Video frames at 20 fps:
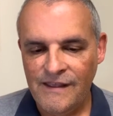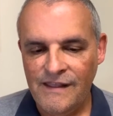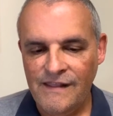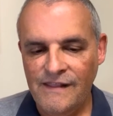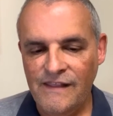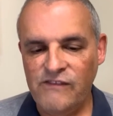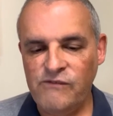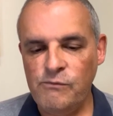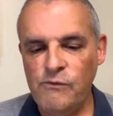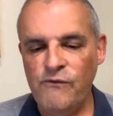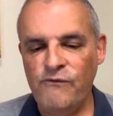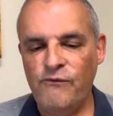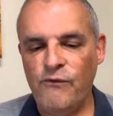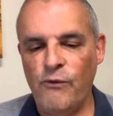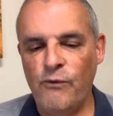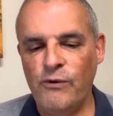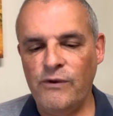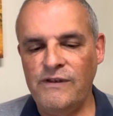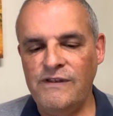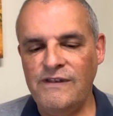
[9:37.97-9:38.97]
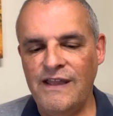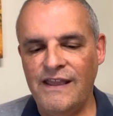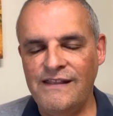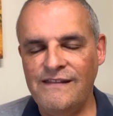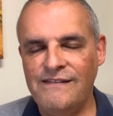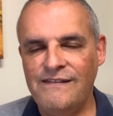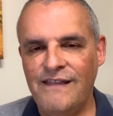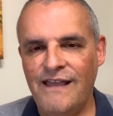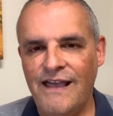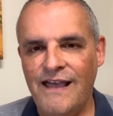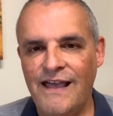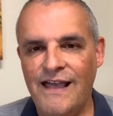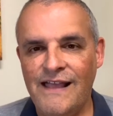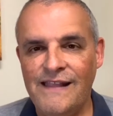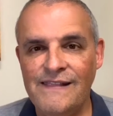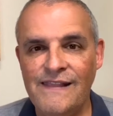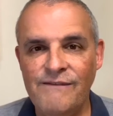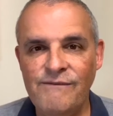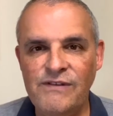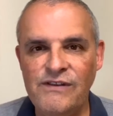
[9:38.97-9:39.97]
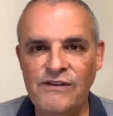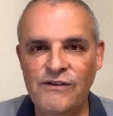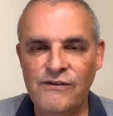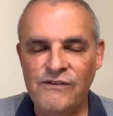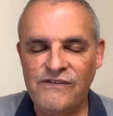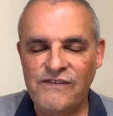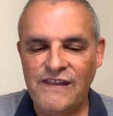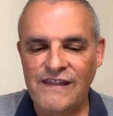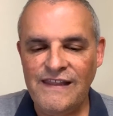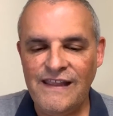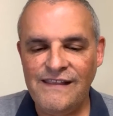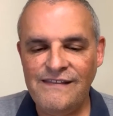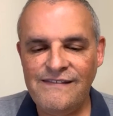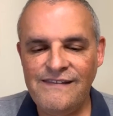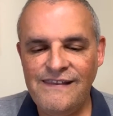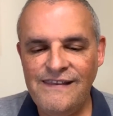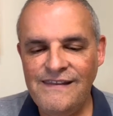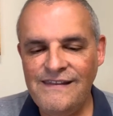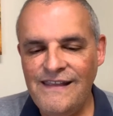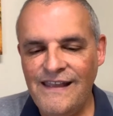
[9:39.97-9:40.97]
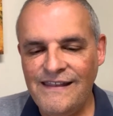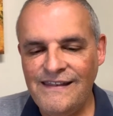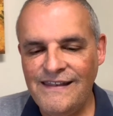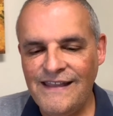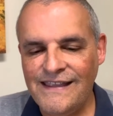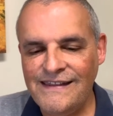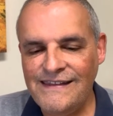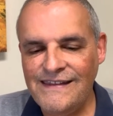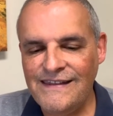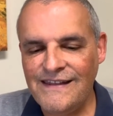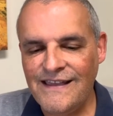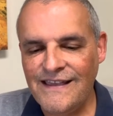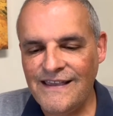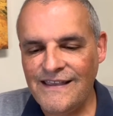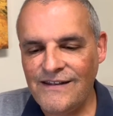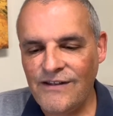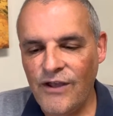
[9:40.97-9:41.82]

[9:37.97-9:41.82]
Let's move forward 11 years to 1999.